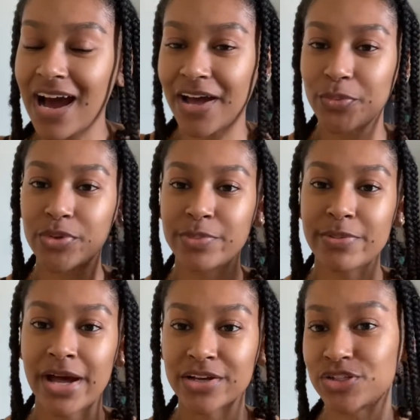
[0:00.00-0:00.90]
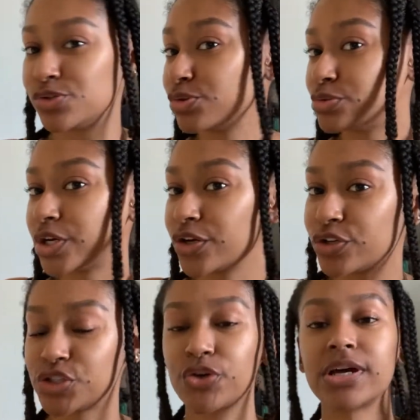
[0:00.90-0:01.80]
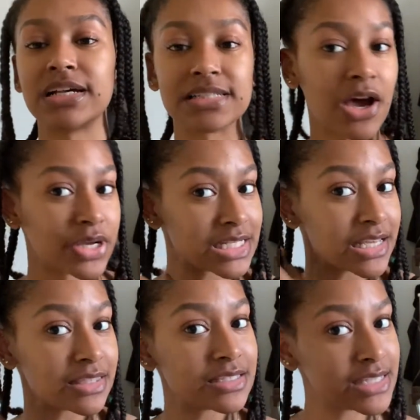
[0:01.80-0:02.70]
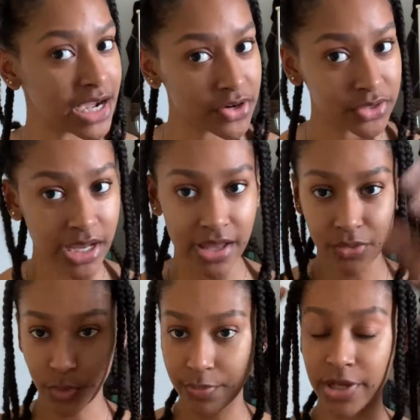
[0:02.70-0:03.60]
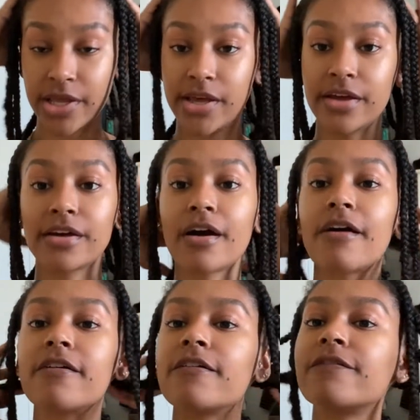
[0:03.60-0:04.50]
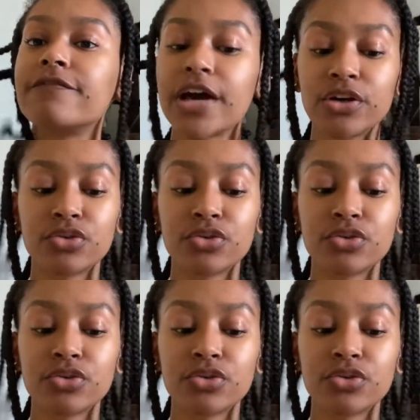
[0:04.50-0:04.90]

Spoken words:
I will be back to show you guys how I take these down and what my final